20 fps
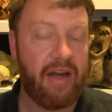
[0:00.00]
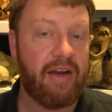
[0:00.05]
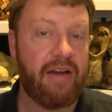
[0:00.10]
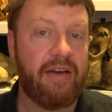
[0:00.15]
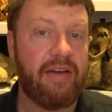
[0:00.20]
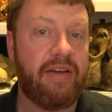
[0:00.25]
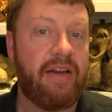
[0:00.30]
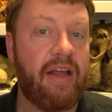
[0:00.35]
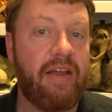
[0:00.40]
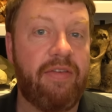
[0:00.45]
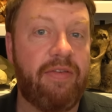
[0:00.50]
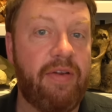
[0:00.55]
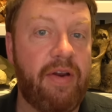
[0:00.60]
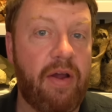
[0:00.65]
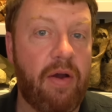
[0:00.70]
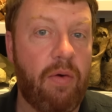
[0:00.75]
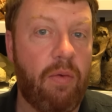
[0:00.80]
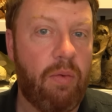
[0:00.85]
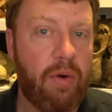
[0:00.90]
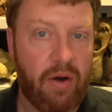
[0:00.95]
and in today's
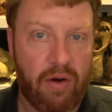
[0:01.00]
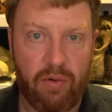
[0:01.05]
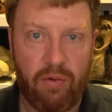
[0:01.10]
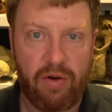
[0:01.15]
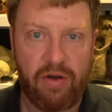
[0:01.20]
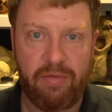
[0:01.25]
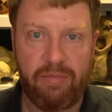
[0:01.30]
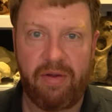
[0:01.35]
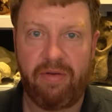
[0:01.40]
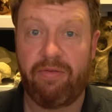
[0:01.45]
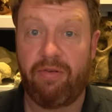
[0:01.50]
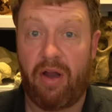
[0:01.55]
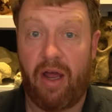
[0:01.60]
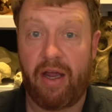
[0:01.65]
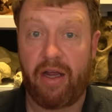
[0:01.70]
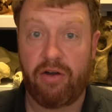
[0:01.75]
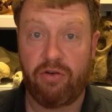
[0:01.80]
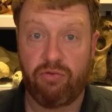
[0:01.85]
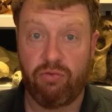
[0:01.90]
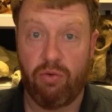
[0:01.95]
video we're going to be
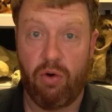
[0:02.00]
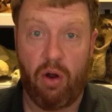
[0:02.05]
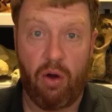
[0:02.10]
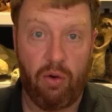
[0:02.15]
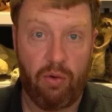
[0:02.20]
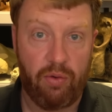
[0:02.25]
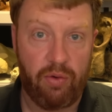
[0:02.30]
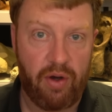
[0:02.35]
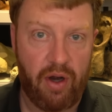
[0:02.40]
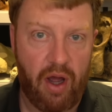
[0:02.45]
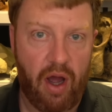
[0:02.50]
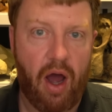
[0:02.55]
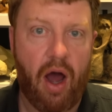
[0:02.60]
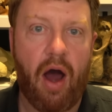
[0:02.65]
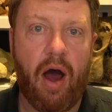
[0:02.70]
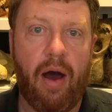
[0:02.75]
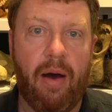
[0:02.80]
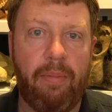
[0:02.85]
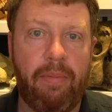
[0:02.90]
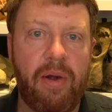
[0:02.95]
flying a drone
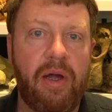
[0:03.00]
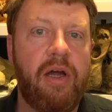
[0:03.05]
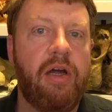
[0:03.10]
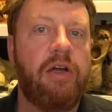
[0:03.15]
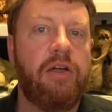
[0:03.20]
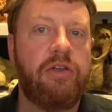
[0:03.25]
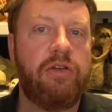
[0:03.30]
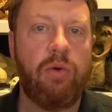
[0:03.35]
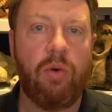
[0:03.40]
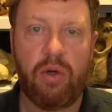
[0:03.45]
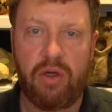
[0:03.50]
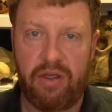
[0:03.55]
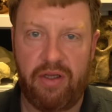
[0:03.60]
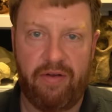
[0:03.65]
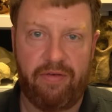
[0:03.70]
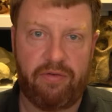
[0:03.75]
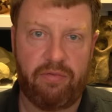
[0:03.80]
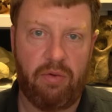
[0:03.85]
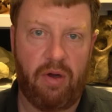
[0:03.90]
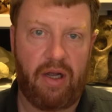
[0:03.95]
up to a
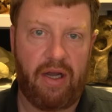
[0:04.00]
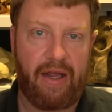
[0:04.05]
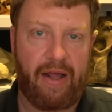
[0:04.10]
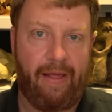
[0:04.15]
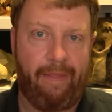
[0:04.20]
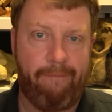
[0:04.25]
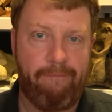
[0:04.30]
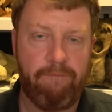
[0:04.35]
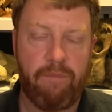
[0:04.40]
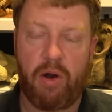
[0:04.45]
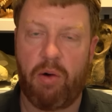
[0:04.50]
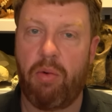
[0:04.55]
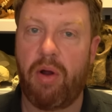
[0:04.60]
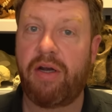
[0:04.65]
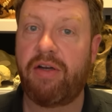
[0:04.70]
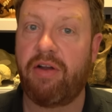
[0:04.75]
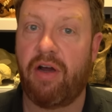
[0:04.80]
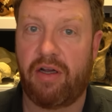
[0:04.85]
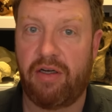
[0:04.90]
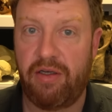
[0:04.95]
cliff dwelling. But I
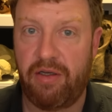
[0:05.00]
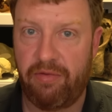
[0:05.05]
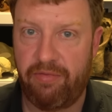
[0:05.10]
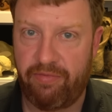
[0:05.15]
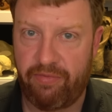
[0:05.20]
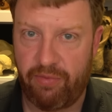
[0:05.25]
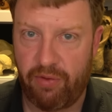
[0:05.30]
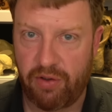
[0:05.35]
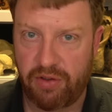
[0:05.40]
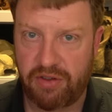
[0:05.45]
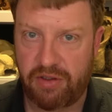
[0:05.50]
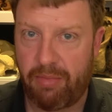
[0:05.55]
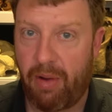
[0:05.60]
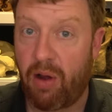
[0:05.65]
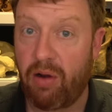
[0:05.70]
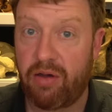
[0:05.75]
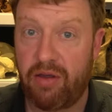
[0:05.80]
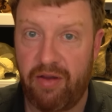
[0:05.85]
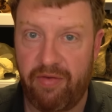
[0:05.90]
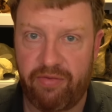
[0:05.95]
want to talk a little first
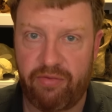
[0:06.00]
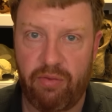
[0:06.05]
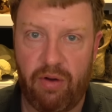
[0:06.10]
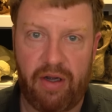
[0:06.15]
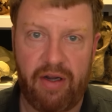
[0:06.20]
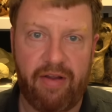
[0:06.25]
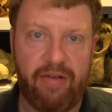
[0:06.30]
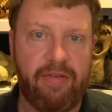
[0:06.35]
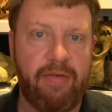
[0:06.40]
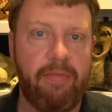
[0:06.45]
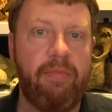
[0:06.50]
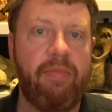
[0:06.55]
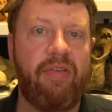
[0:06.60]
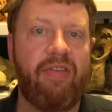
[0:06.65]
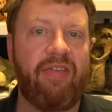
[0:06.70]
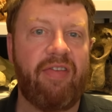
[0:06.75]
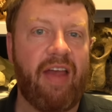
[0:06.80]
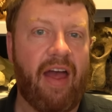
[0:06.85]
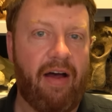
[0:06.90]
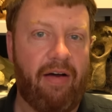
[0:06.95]
about cliff dwellings
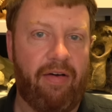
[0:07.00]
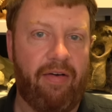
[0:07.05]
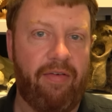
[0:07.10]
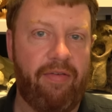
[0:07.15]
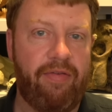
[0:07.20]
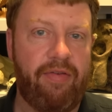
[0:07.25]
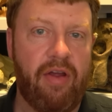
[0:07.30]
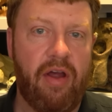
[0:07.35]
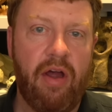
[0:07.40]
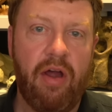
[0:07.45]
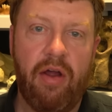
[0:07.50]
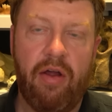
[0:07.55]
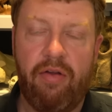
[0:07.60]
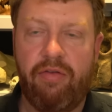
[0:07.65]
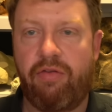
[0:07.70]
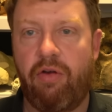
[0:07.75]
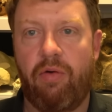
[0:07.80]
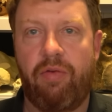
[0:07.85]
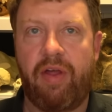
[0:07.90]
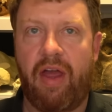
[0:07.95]
themselves.
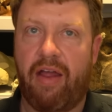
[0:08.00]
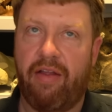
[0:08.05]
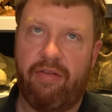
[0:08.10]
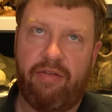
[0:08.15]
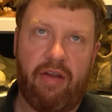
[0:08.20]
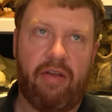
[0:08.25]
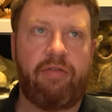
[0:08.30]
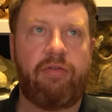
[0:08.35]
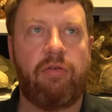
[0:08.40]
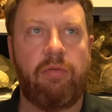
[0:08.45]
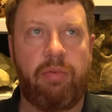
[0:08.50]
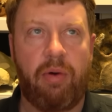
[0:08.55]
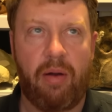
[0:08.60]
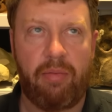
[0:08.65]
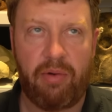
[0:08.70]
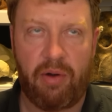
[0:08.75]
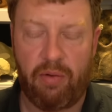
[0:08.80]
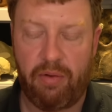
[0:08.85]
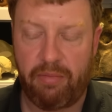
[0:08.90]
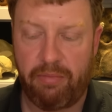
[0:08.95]
So the ancestral
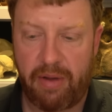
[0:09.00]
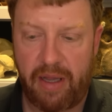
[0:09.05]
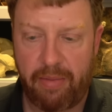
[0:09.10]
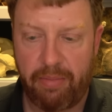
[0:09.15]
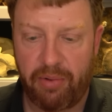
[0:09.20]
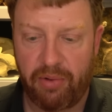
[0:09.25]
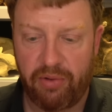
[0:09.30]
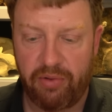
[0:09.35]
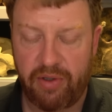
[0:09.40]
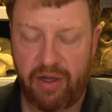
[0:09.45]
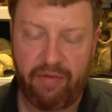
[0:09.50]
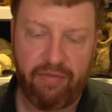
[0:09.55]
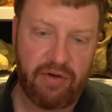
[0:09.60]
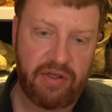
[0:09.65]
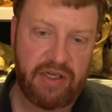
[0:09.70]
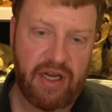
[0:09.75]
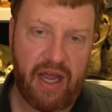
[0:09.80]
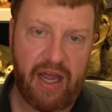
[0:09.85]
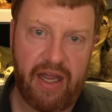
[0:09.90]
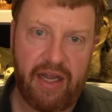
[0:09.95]
Puebloan people, give or
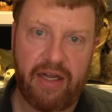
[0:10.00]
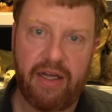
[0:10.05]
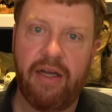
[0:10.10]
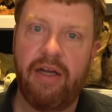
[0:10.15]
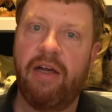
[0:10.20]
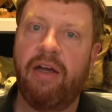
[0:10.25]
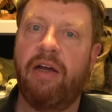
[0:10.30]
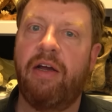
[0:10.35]
take,